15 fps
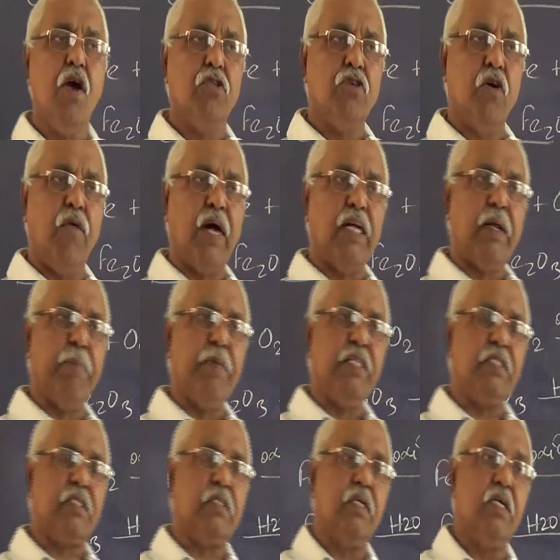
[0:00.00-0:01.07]
So what
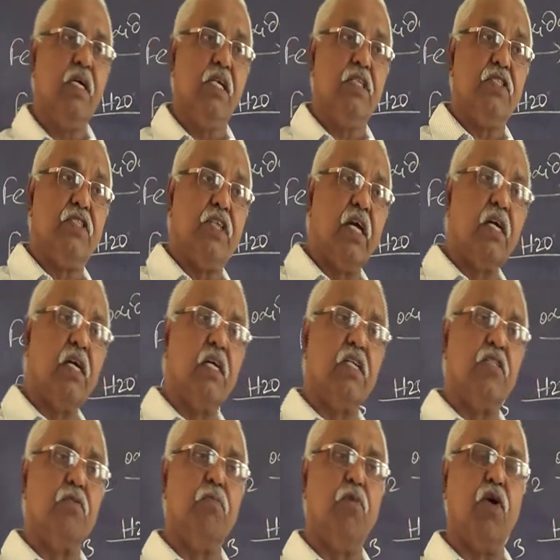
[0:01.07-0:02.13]
happens? Zinc
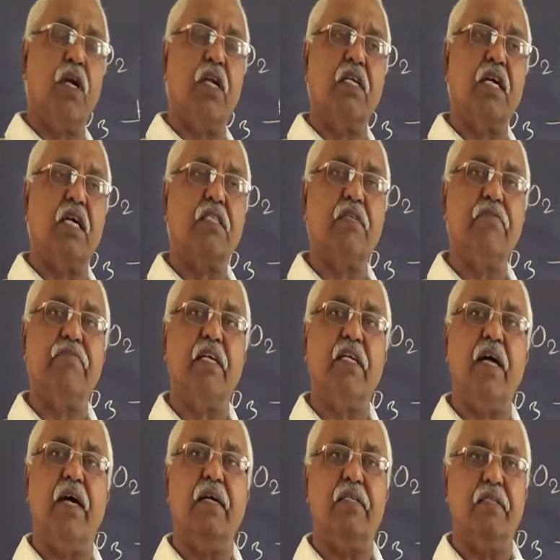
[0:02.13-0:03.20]
is more reactive
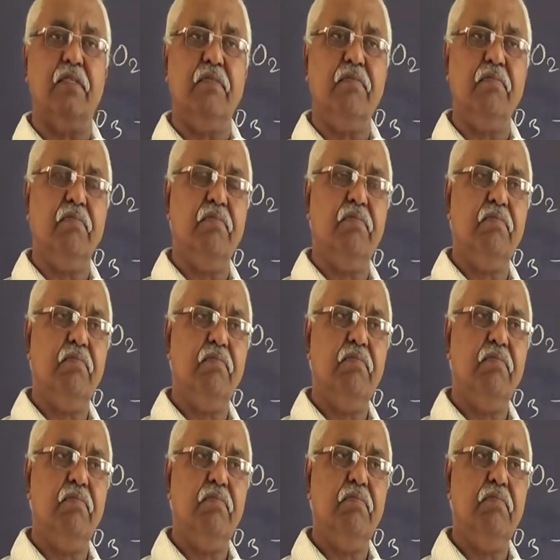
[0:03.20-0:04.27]
than iron.
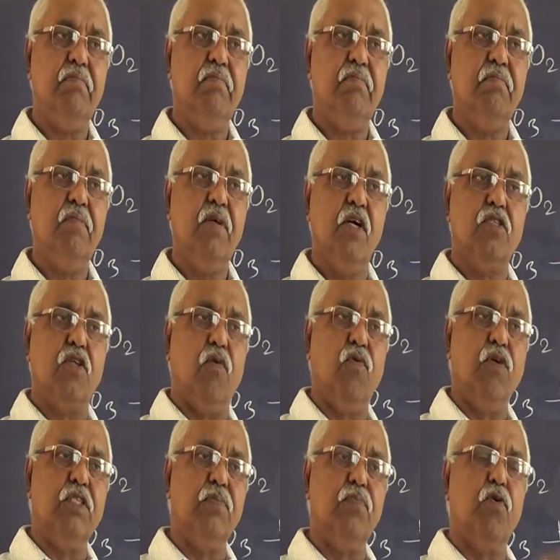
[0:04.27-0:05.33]
So
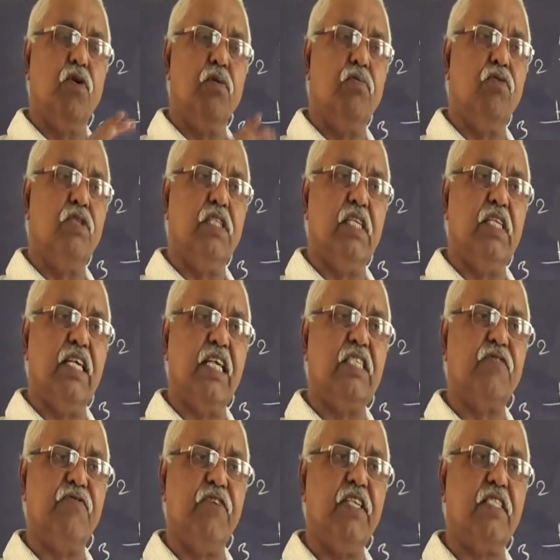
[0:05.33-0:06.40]
which
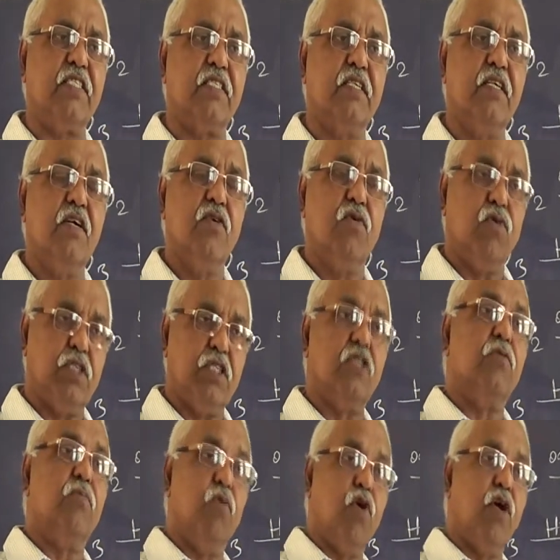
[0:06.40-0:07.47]
reacts first? Which
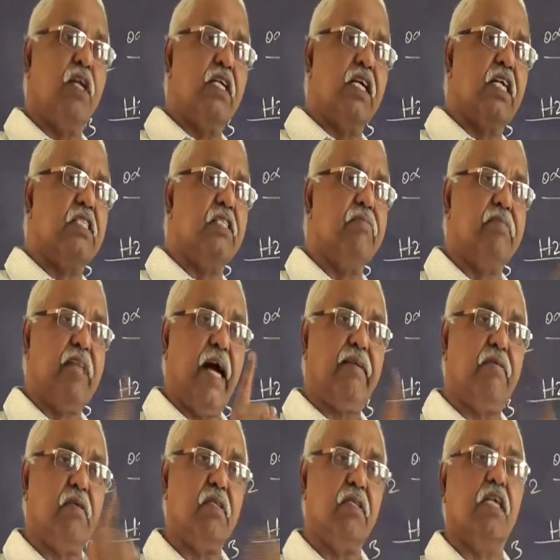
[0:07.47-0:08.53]
is more reactive,
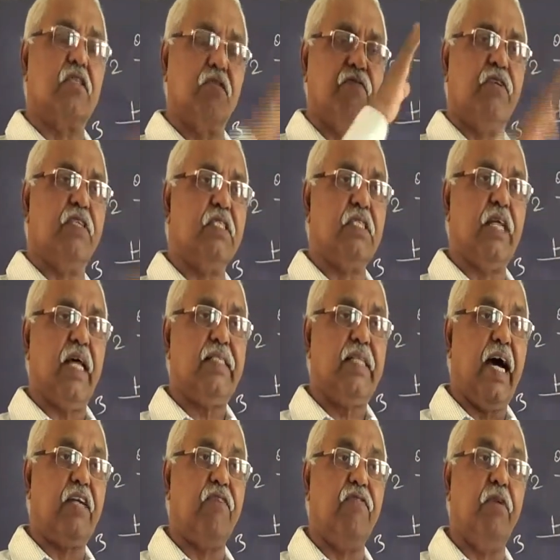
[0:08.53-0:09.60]
that react first, and
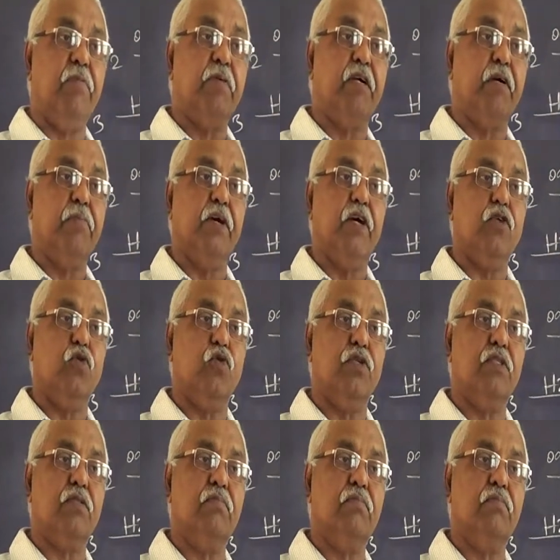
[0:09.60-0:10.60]
that will become anode.